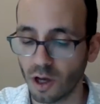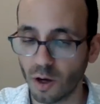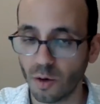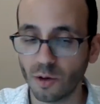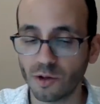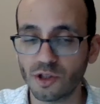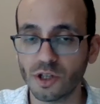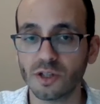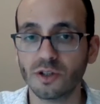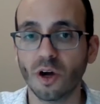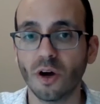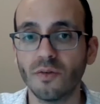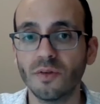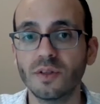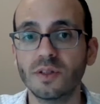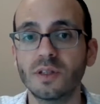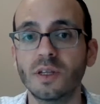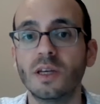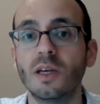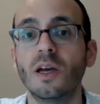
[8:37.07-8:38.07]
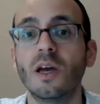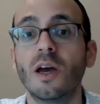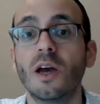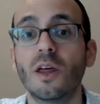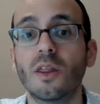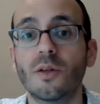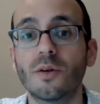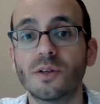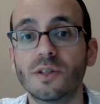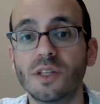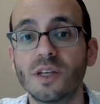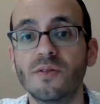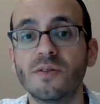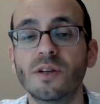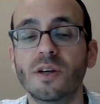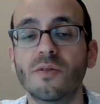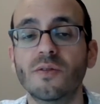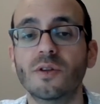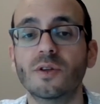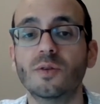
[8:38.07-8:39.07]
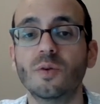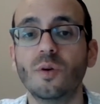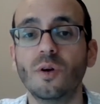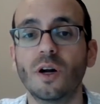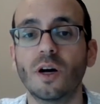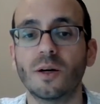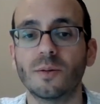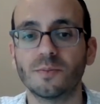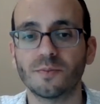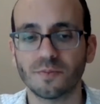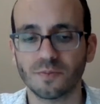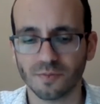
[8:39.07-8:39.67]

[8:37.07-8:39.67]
which is obviously the receiving of the Torah.